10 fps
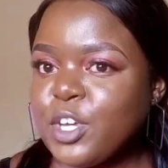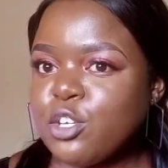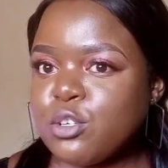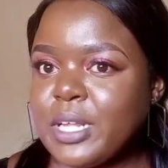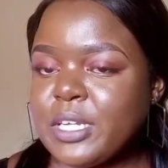
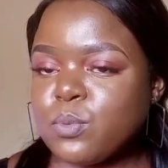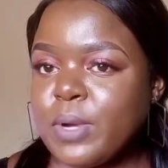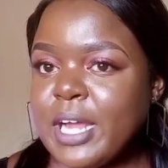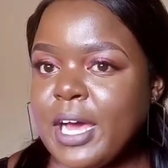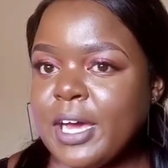So that is
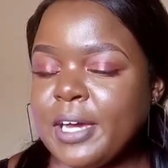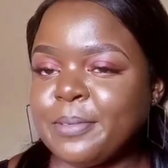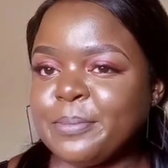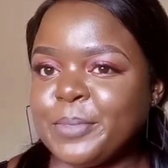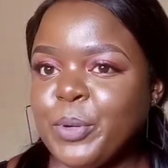what
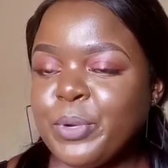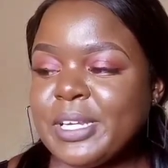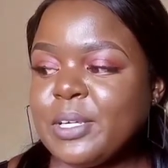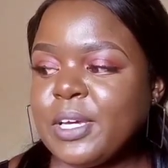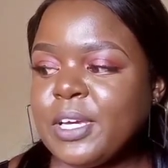
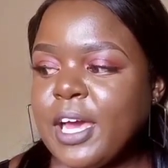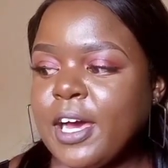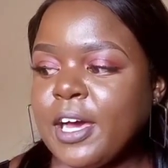really